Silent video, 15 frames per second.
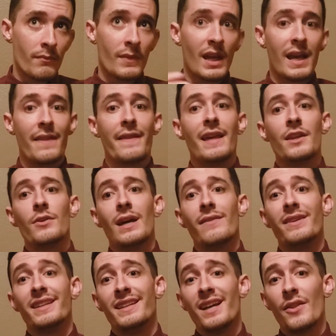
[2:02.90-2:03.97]
and then you'd have
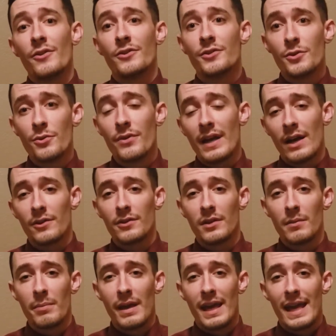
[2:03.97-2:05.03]
another $2,000
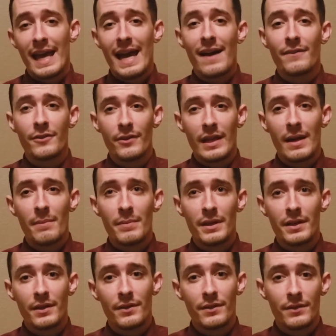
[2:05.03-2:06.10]
to pay after that,
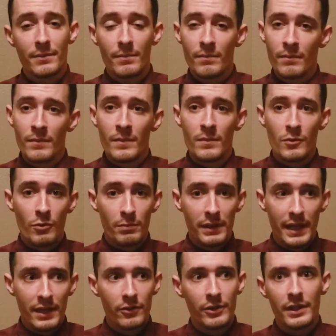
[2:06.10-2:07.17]
because your
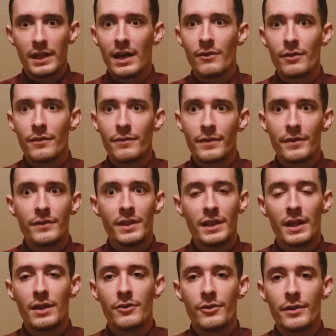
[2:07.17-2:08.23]
plan only covered
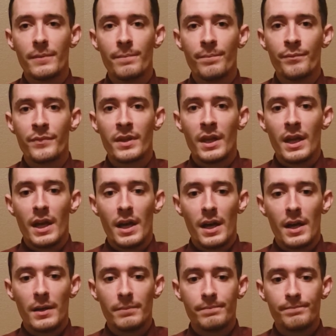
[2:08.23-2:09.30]
$1,500
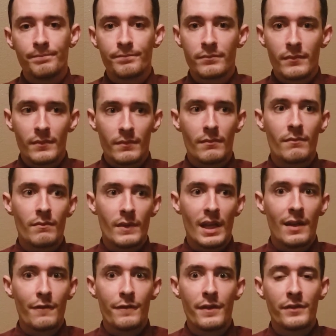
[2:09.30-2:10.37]
and
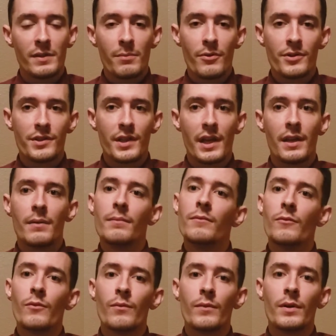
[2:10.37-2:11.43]
50%,
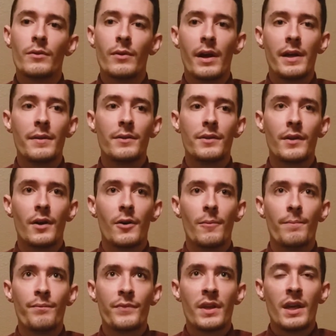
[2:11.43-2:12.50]
right?
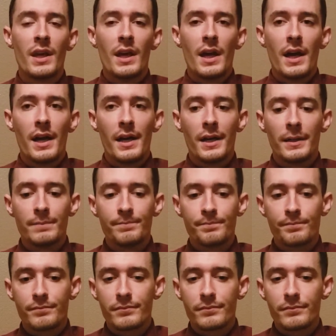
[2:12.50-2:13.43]
So, and